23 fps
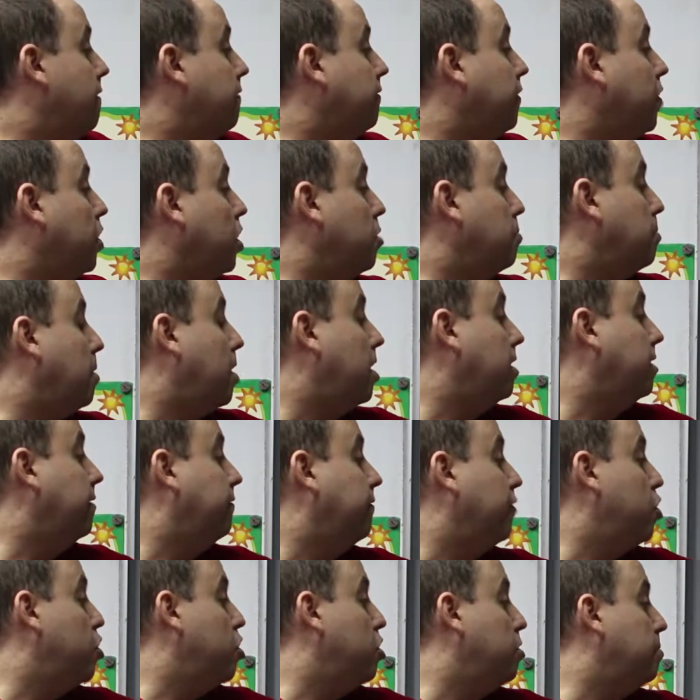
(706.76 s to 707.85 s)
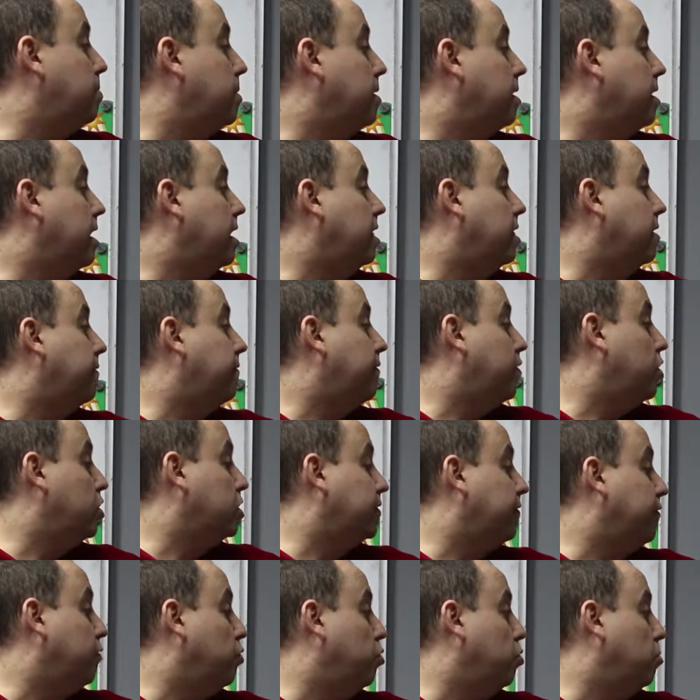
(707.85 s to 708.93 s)
followed by the verb in the
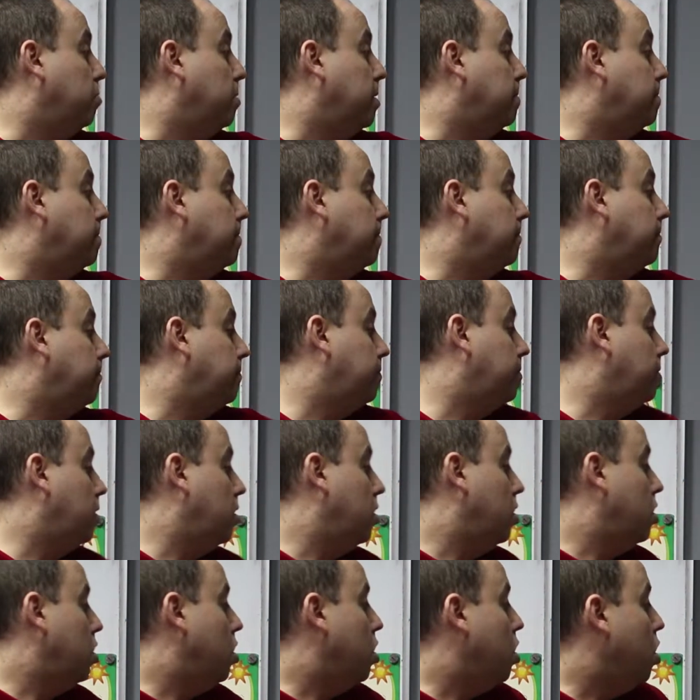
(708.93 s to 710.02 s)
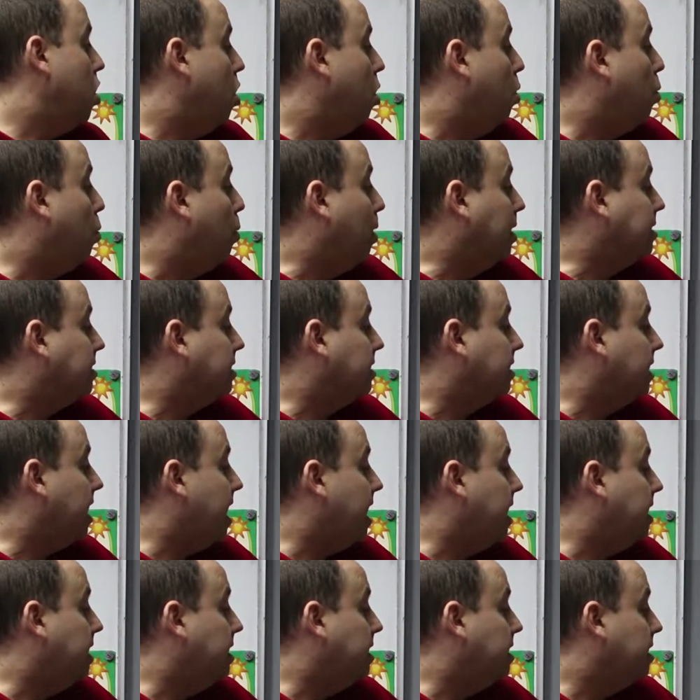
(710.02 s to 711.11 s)
first form. Once
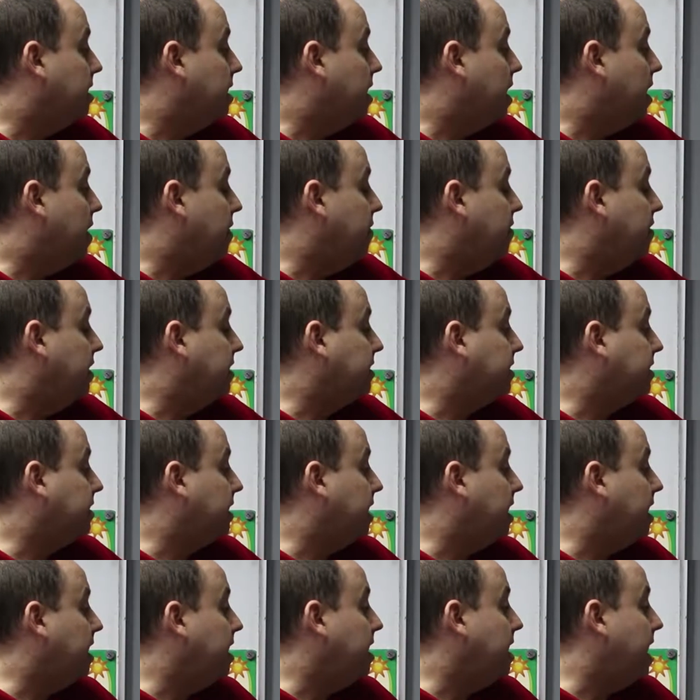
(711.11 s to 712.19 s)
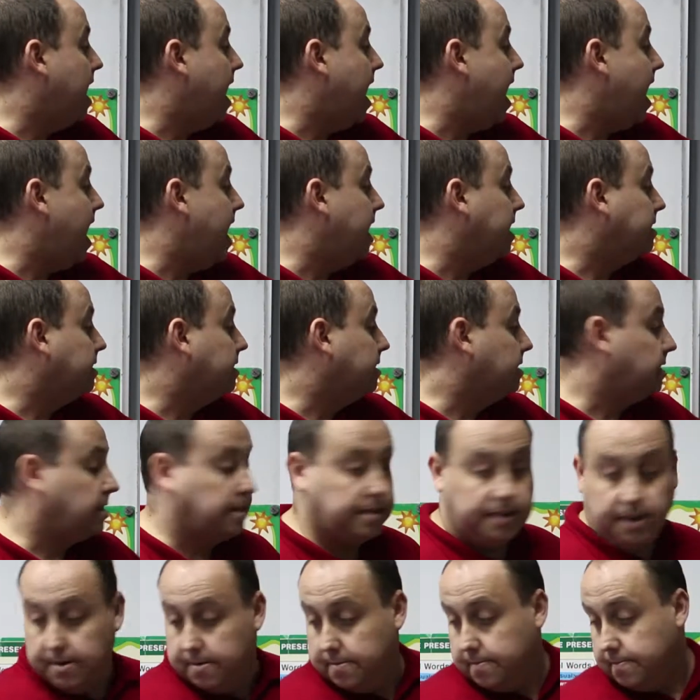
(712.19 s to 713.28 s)
again, this
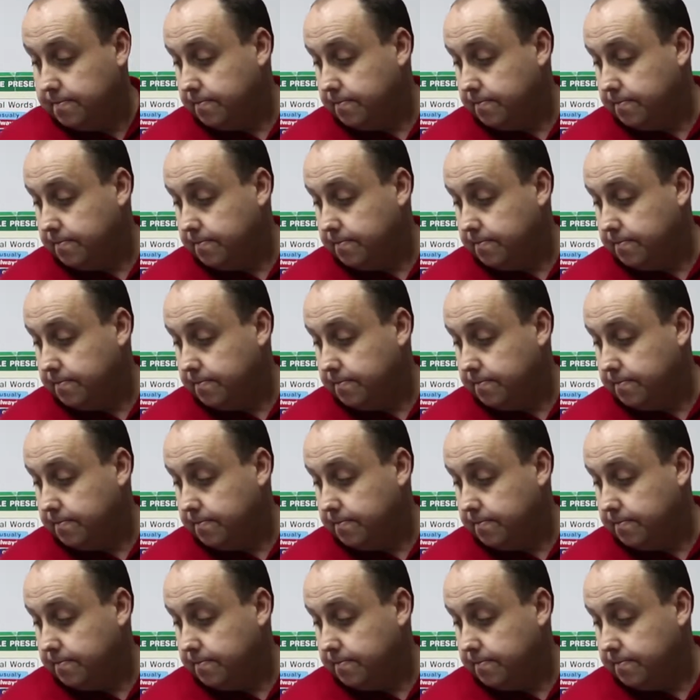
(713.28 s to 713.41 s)
es